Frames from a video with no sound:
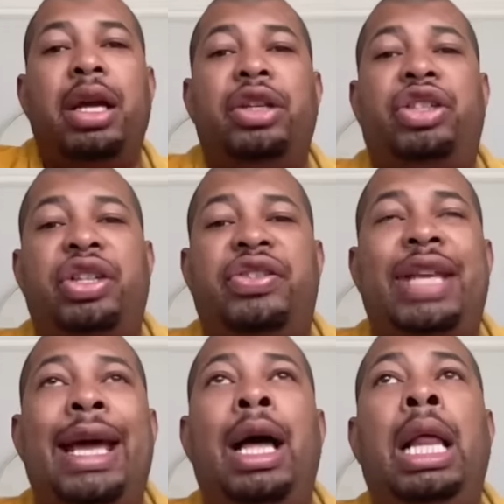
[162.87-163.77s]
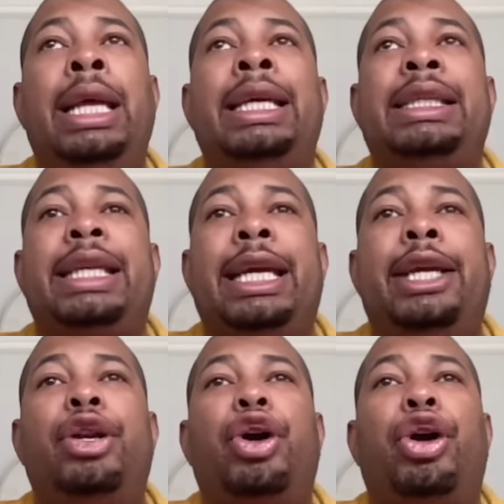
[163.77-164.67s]
Giselle is
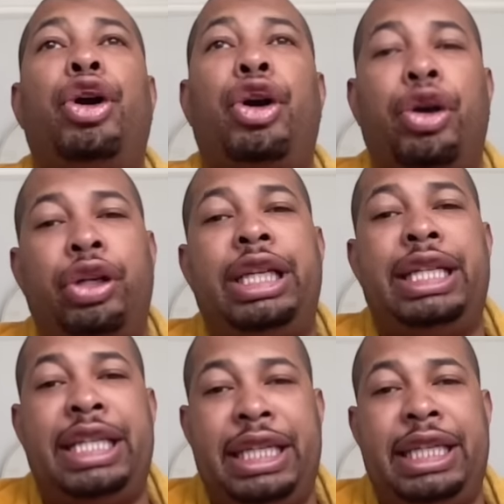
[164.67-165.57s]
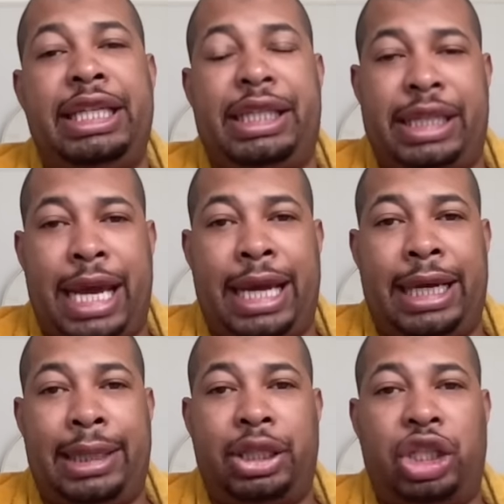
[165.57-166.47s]
in her early Nene
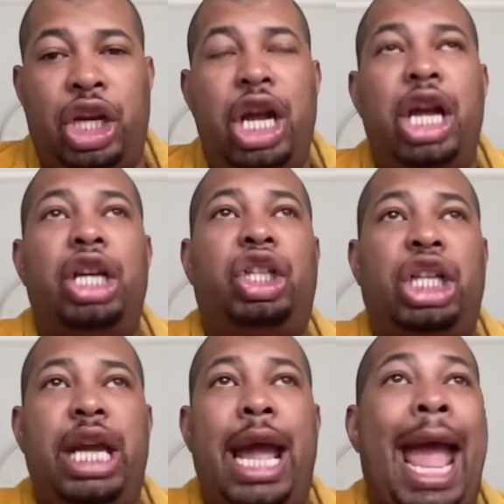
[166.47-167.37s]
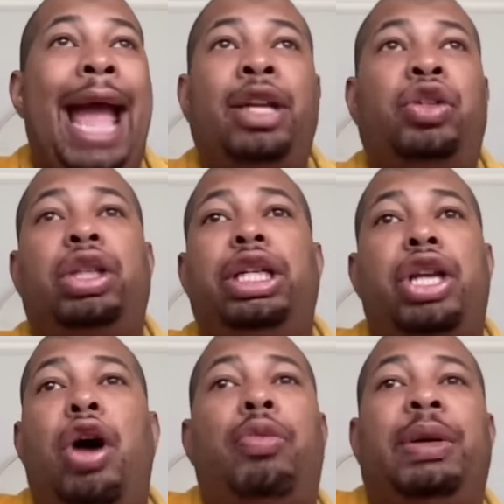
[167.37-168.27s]
stage. She actually,
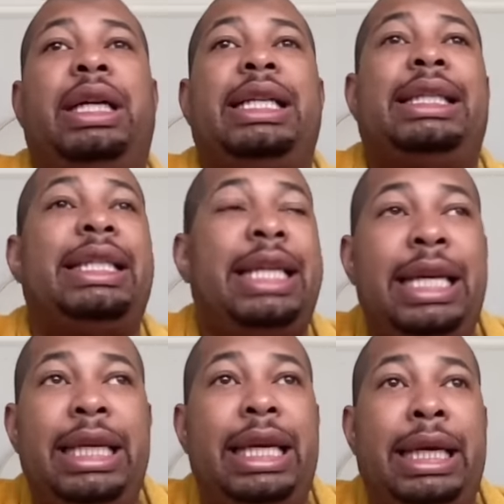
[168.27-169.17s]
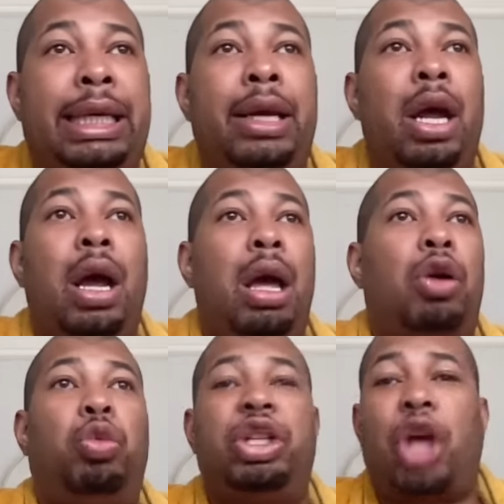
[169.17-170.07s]
no, because Nene
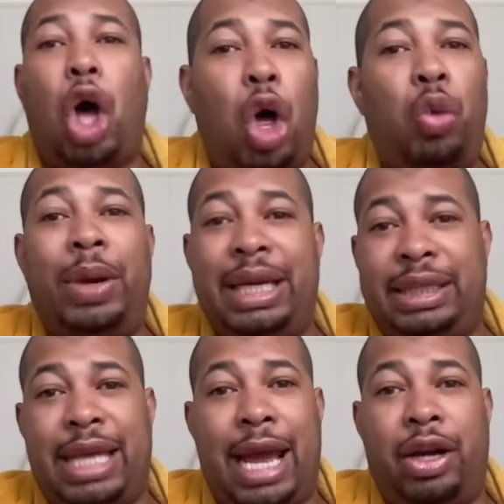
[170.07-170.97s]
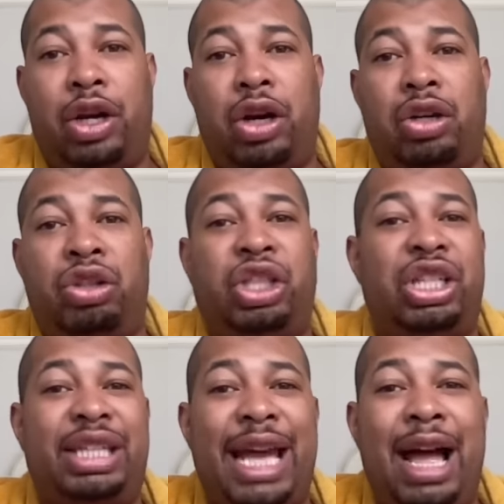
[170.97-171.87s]
was always that girl.
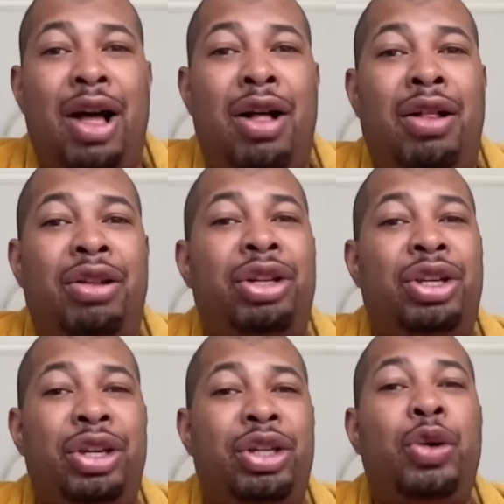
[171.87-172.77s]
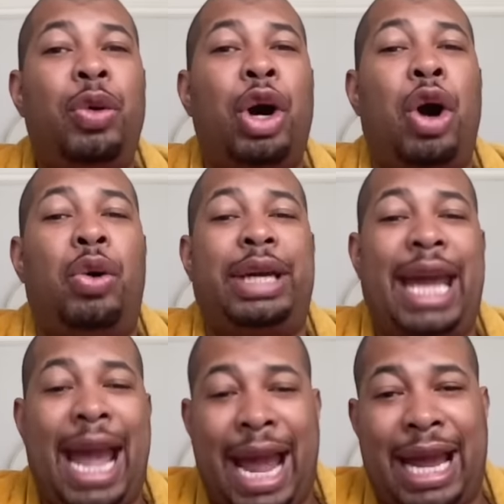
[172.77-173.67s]
Giselle, you were
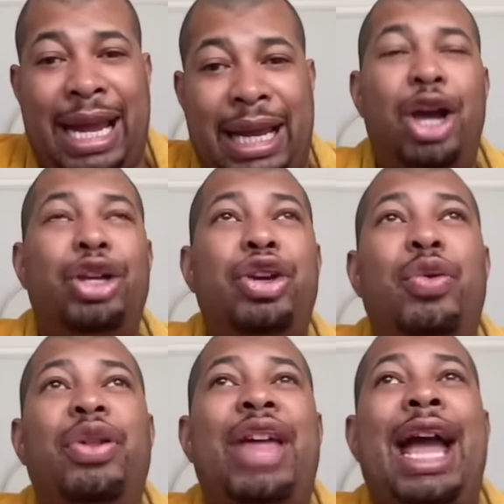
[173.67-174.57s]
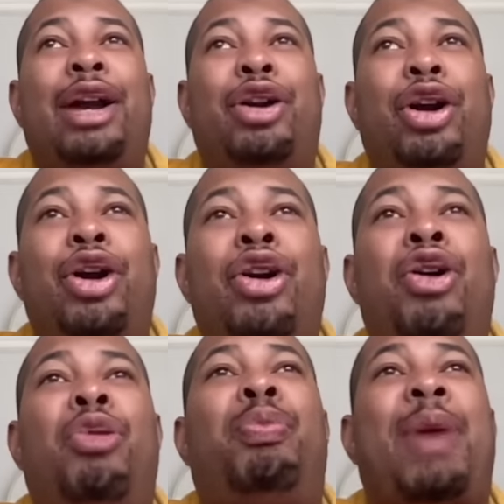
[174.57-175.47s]
okay. You were that
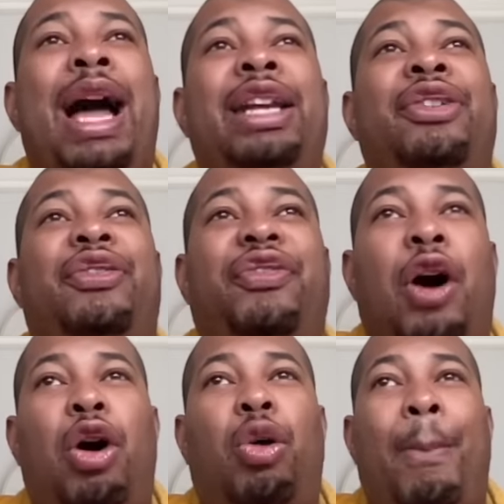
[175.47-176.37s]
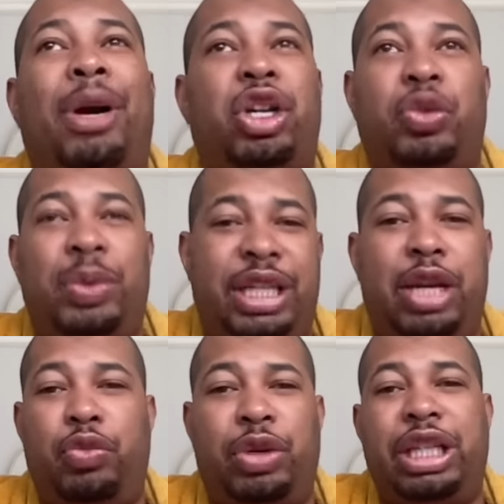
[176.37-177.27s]
girl by default because we
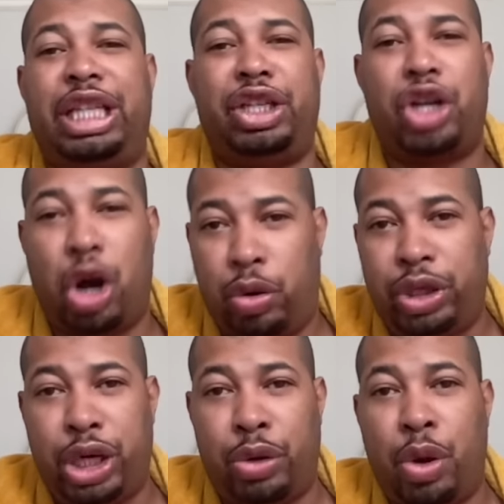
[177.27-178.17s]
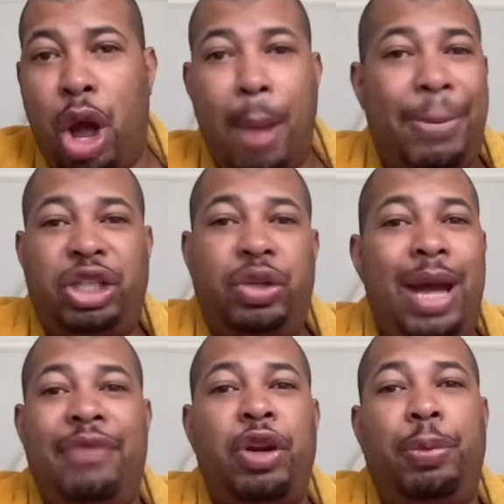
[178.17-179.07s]
didn't really know you. But you
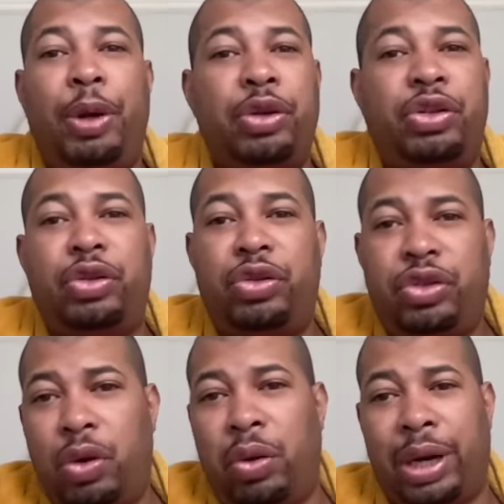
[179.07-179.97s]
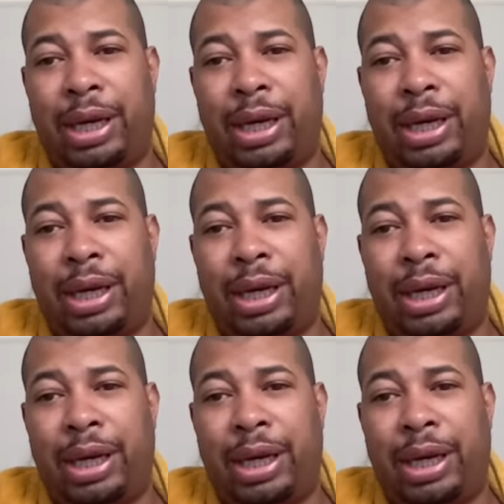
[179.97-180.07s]
have no personal story.